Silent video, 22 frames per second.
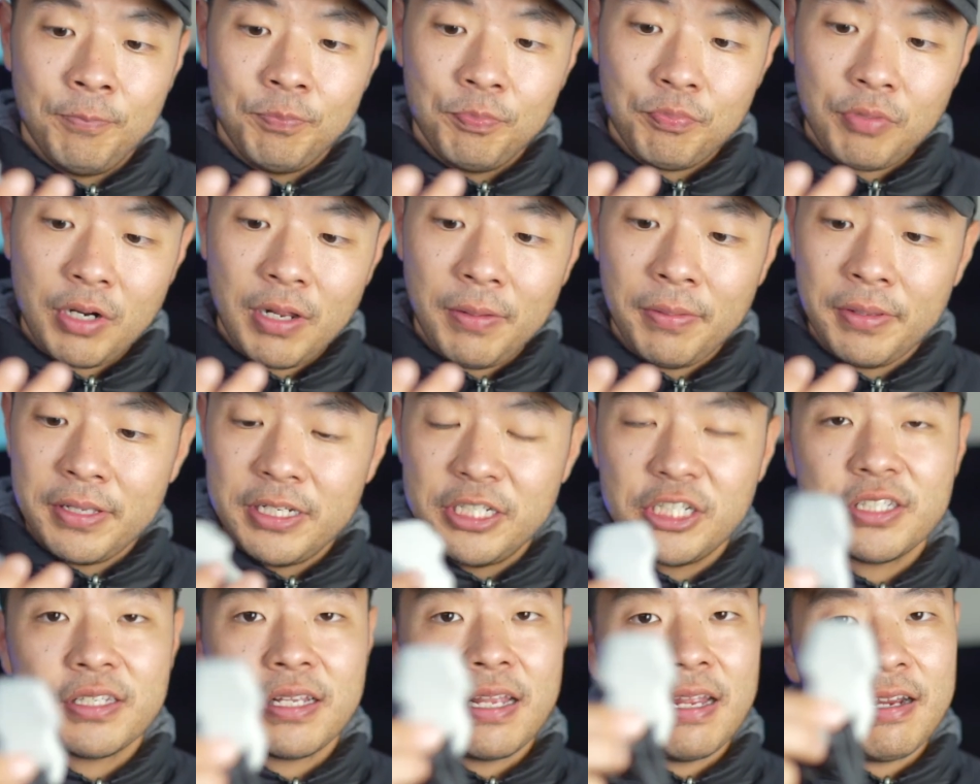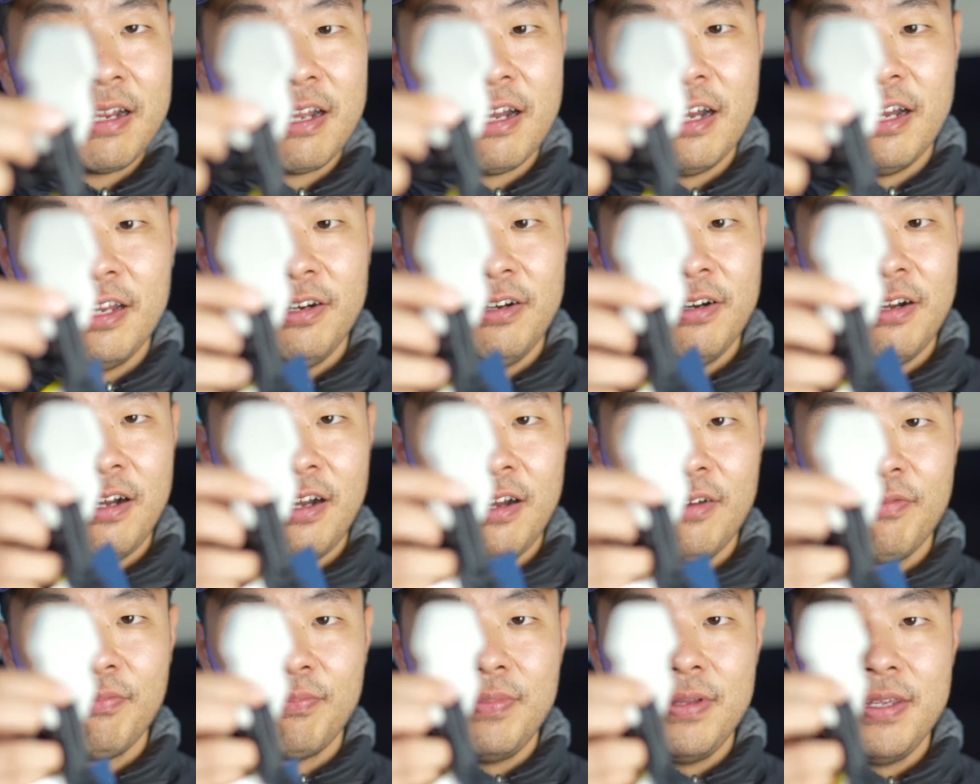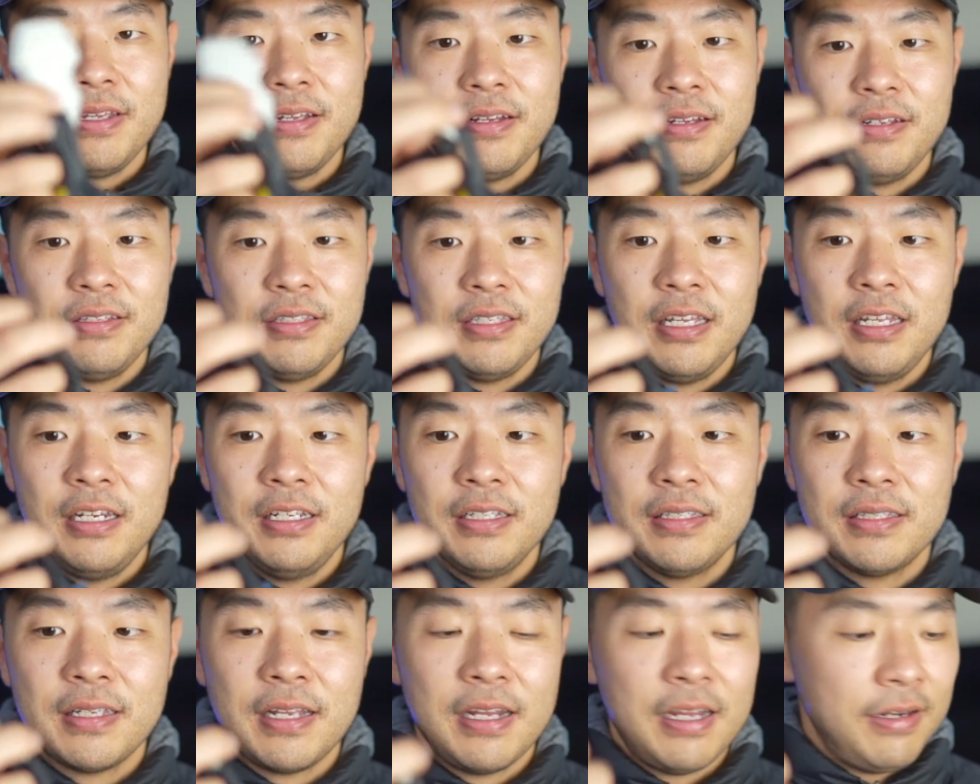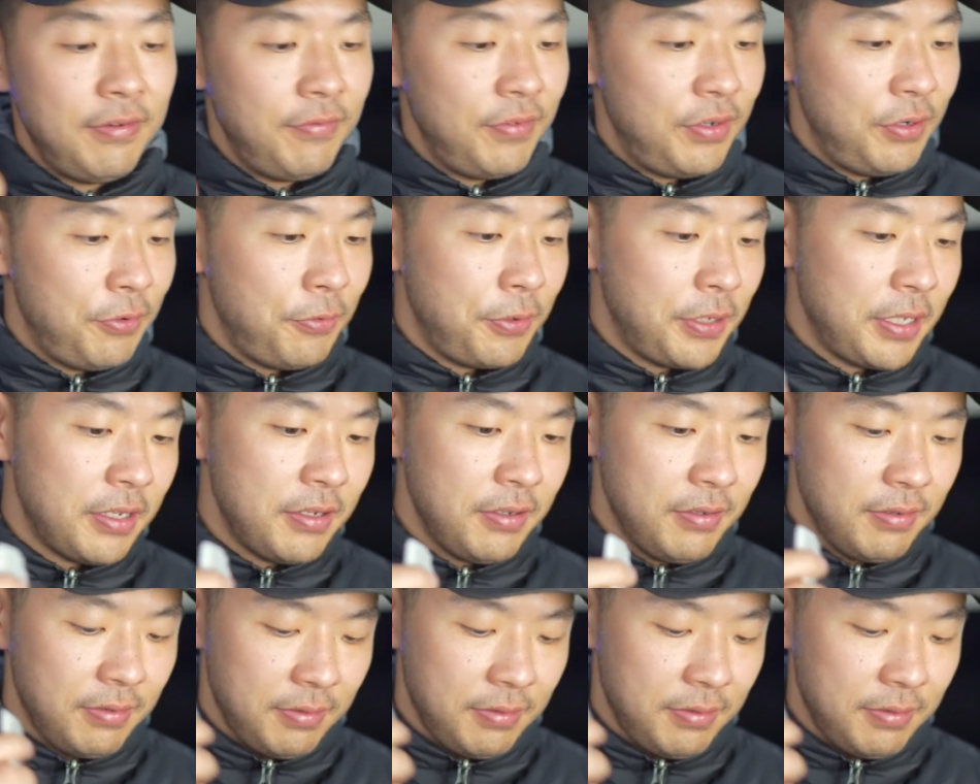probably just cut it off because it is kind of annoying.